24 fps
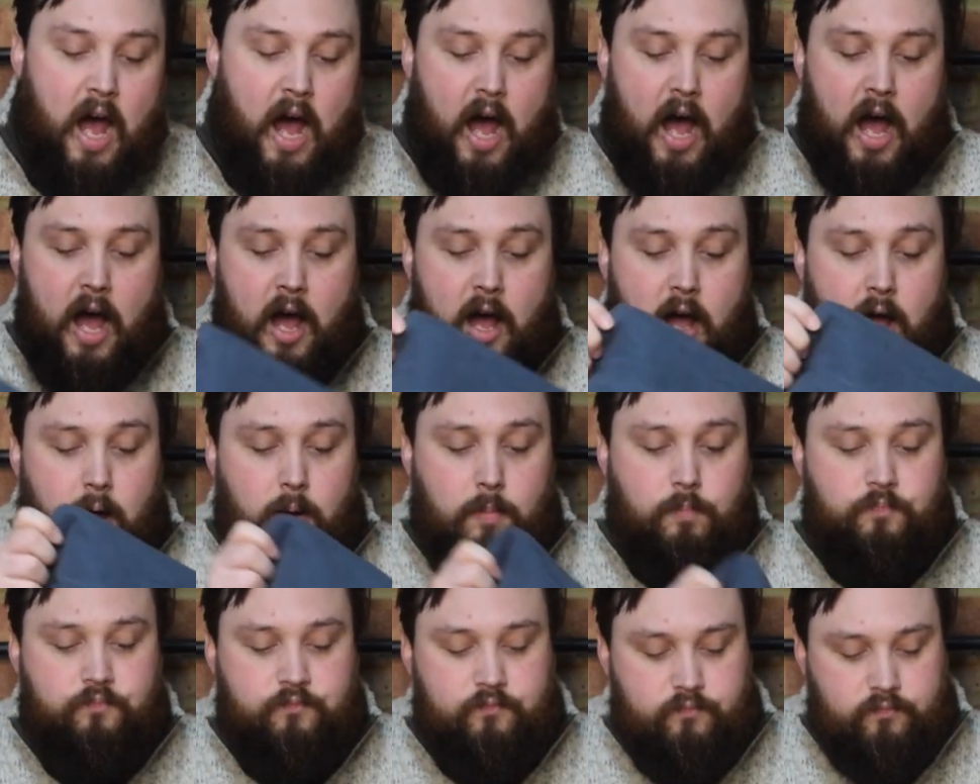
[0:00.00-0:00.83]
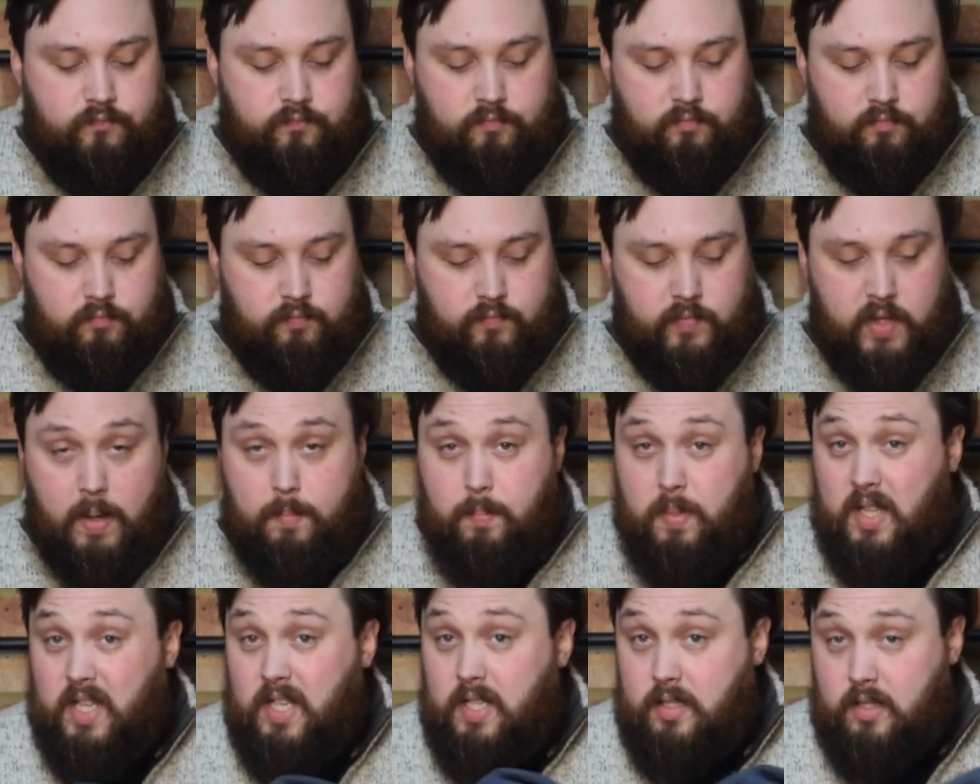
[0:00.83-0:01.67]

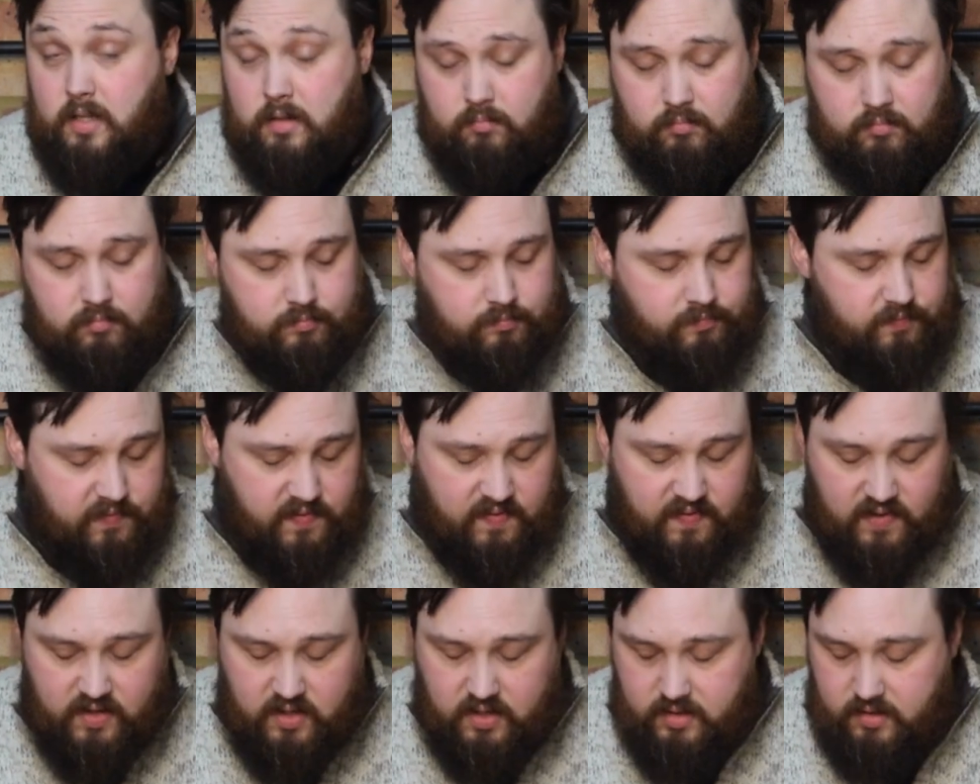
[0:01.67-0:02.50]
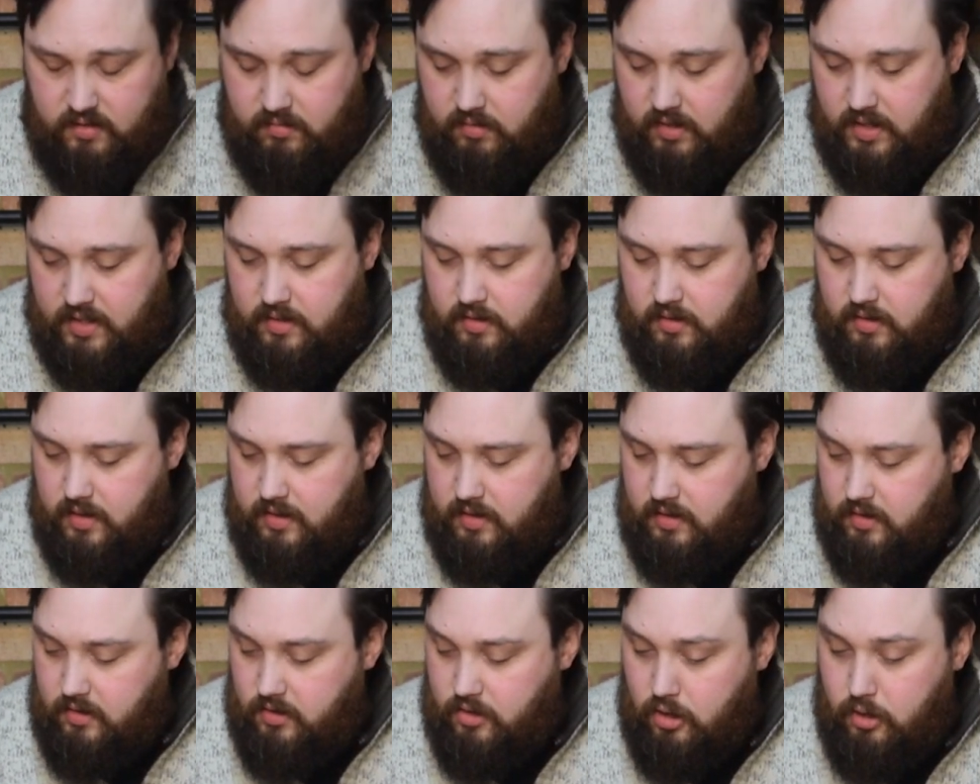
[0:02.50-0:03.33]
But these are fine, does the
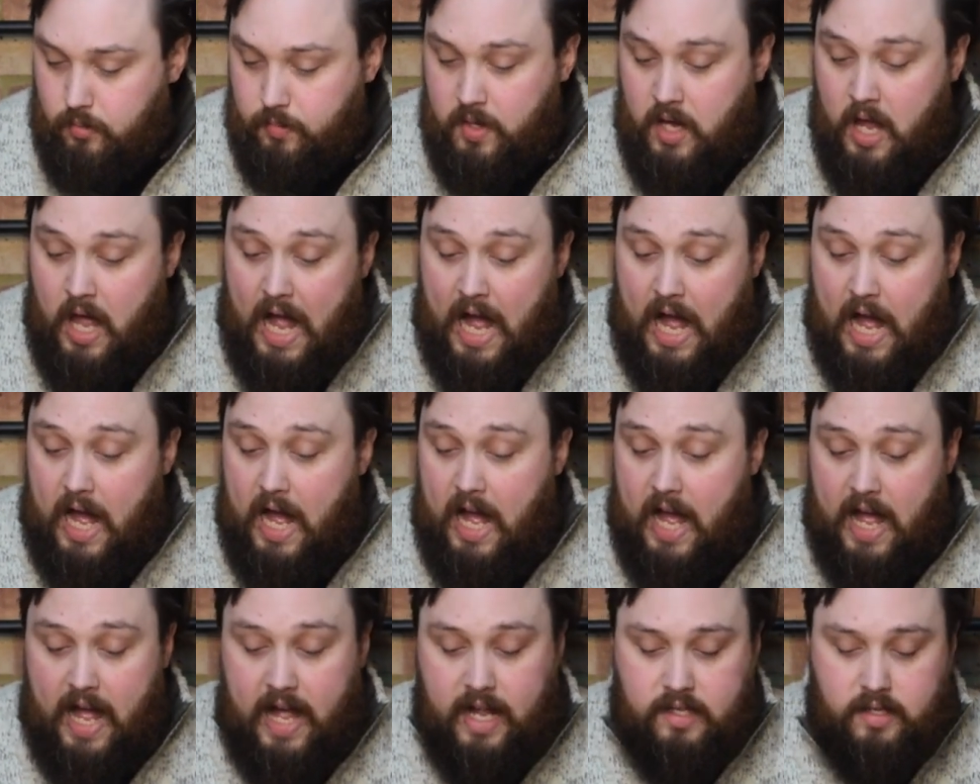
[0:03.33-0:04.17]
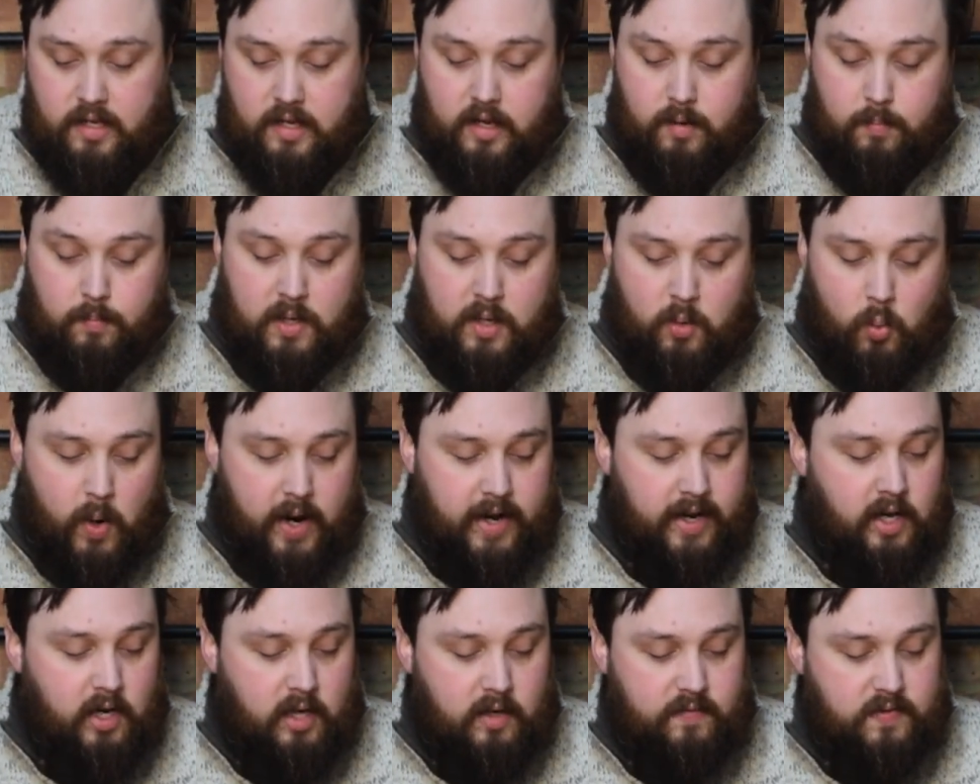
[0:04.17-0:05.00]
job. And yeah, my
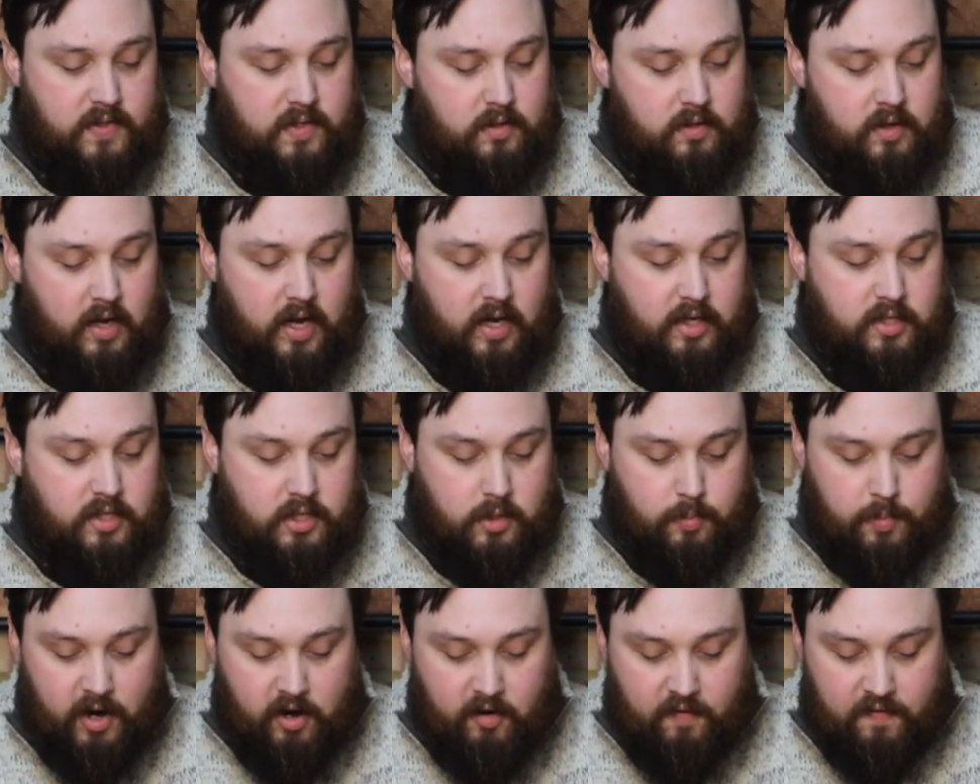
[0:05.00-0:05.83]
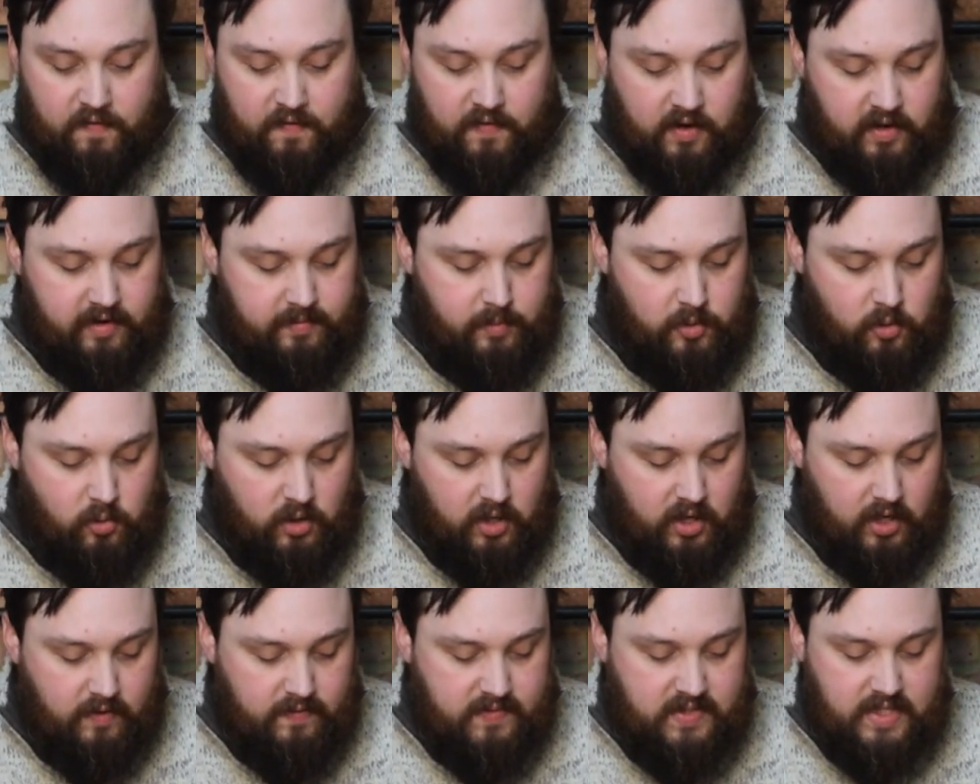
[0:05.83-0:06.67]
wet gloves, just a pair of 5mm
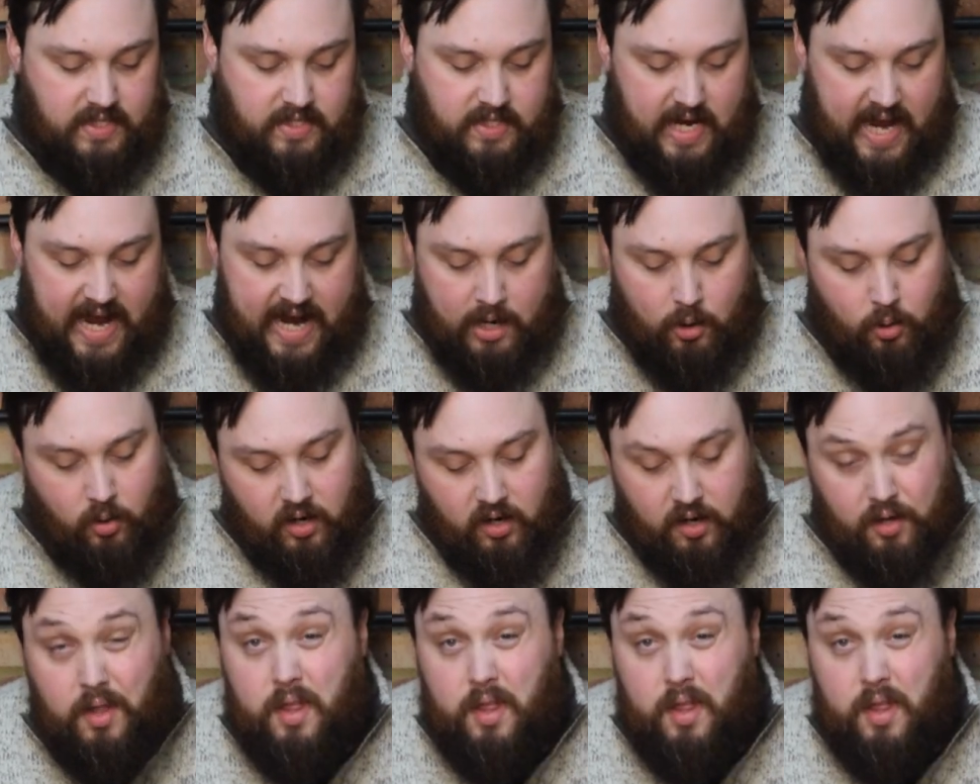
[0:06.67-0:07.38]
gloves. These are Aqualung